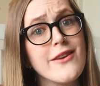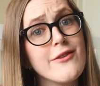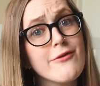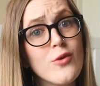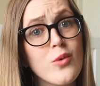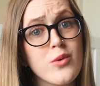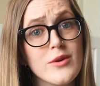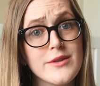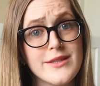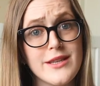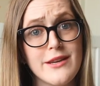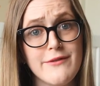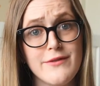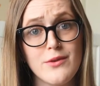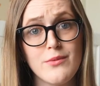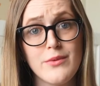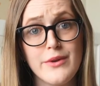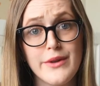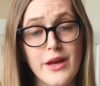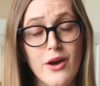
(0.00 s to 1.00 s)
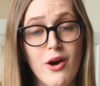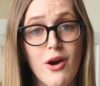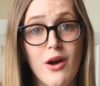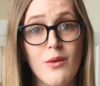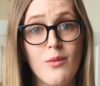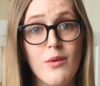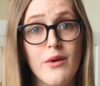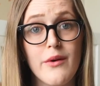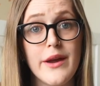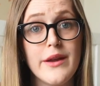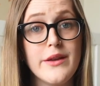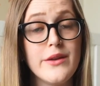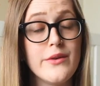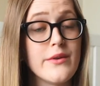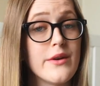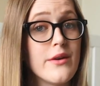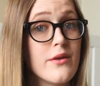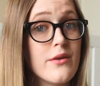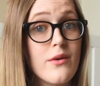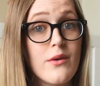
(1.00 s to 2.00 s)
And of course, if you really are worried,
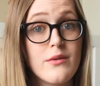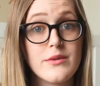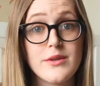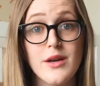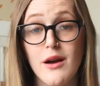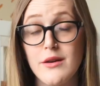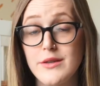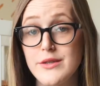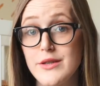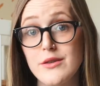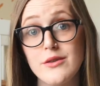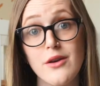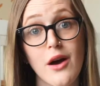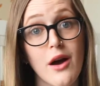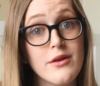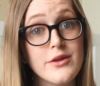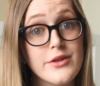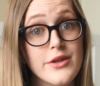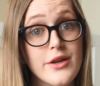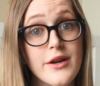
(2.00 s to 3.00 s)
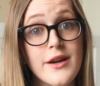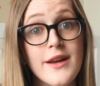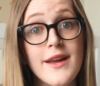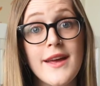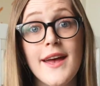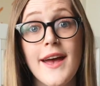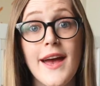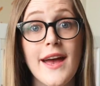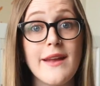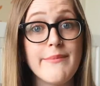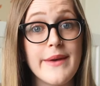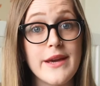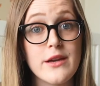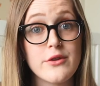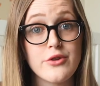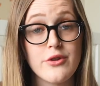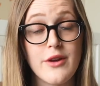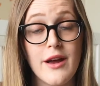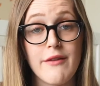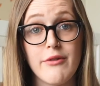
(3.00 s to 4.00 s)
you can go talk to your doctor and make
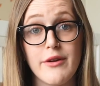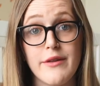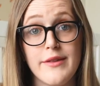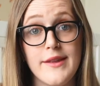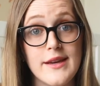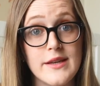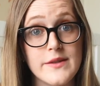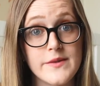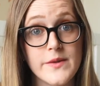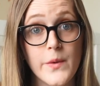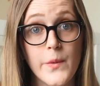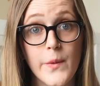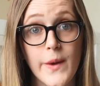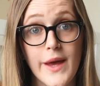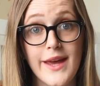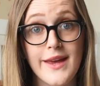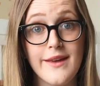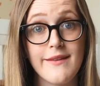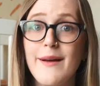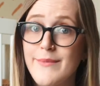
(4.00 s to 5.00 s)
sure everything is okay.